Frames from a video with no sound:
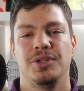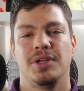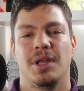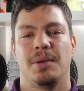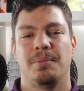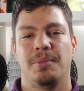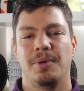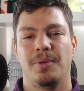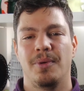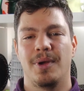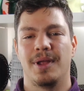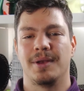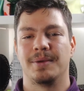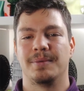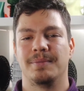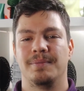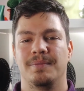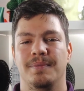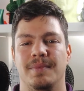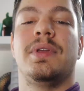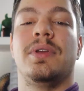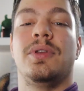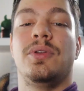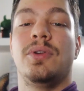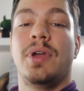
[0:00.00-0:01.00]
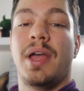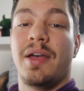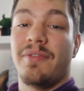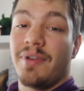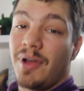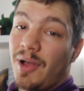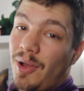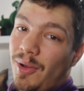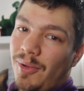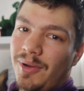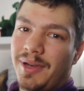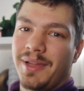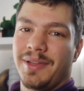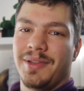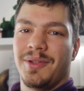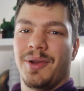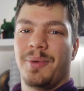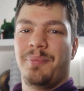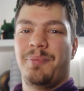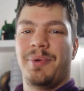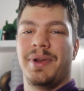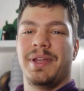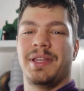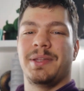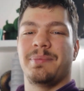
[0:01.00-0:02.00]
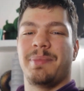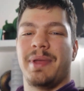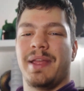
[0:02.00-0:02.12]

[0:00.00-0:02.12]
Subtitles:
number 1. You have a hole in your print